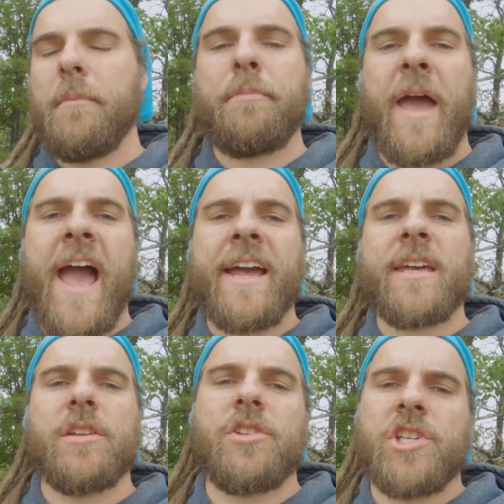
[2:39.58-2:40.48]

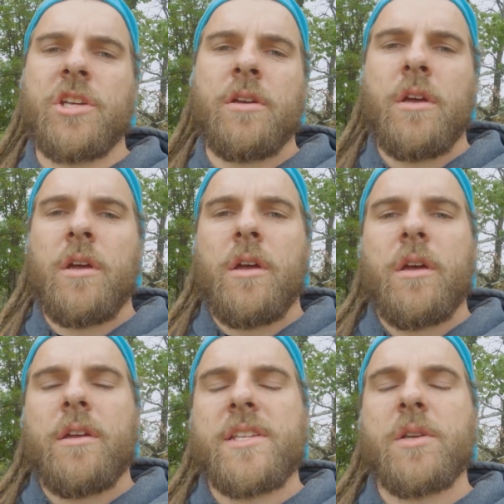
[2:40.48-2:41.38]
package,
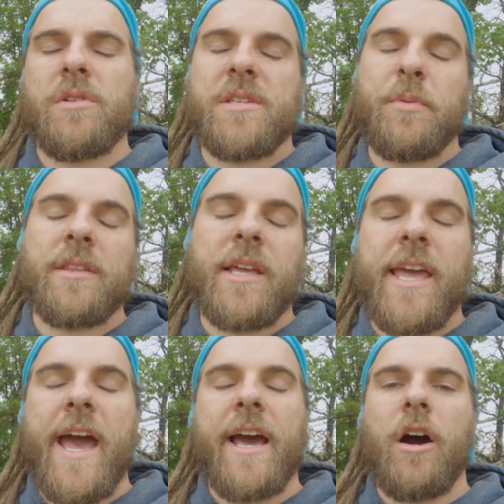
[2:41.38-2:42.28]
so to speak, that
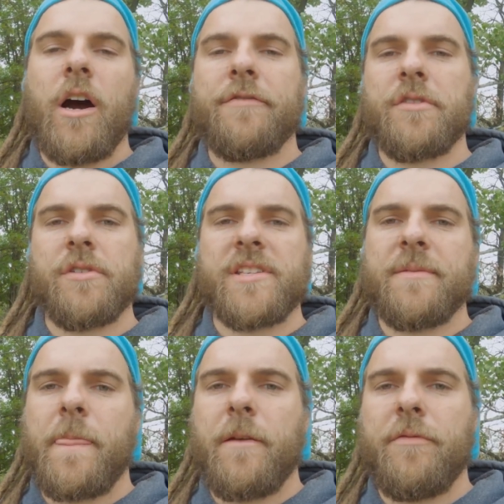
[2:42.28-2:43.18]
Cat offers
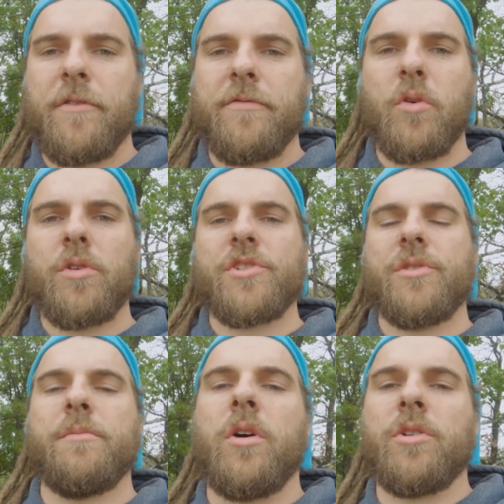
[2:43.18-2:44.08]
for
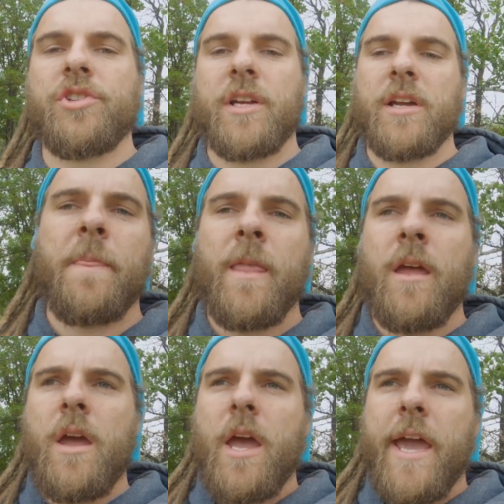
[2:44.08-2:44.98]
forestry mulching.
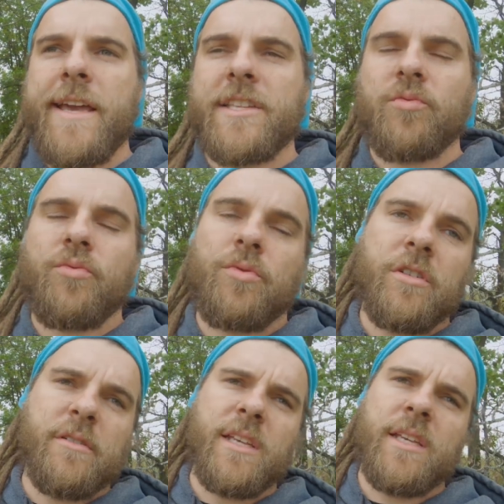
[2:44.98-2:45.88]
It's
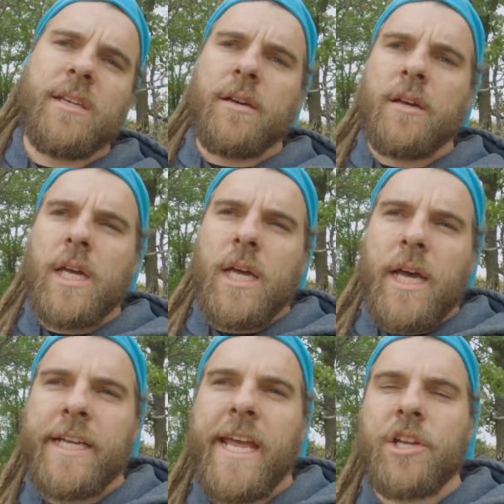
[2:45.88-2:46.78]
really
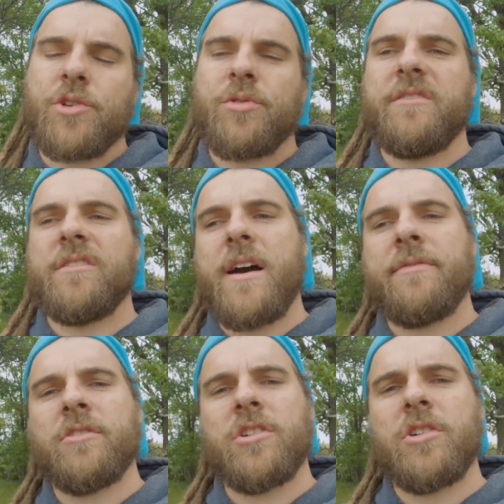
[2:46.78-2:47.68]
an entry
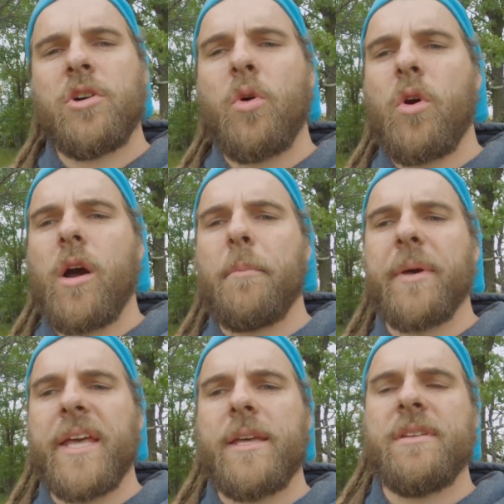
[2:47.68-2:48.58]
level or a
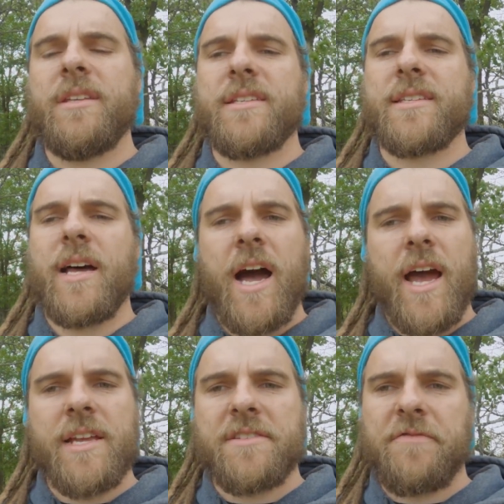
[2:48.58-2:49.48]
baby
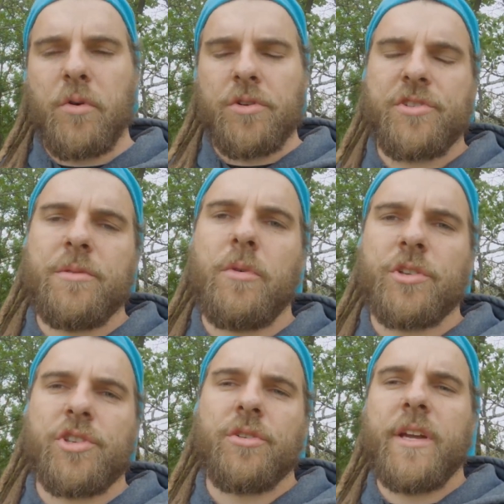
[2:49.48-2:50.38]
size forestry
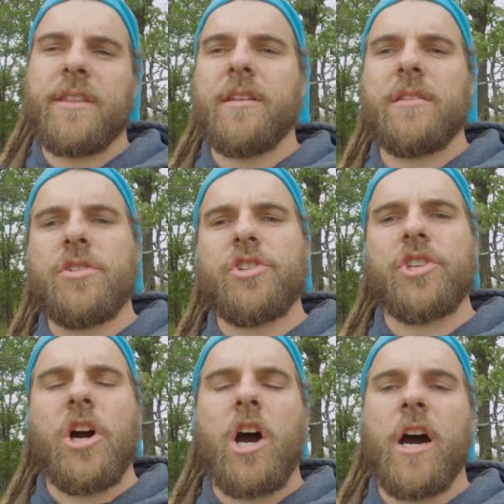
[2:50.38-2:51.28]
mulcher. It did the
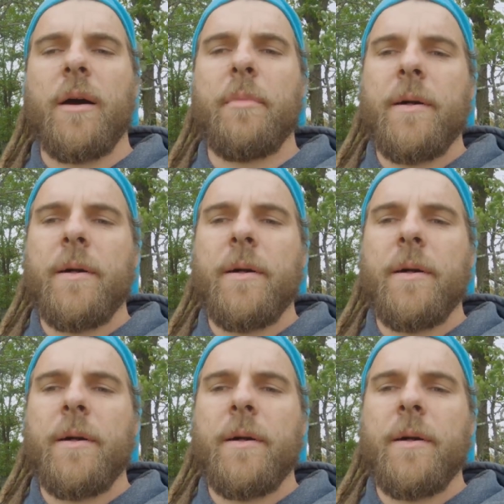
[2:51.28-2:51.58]
job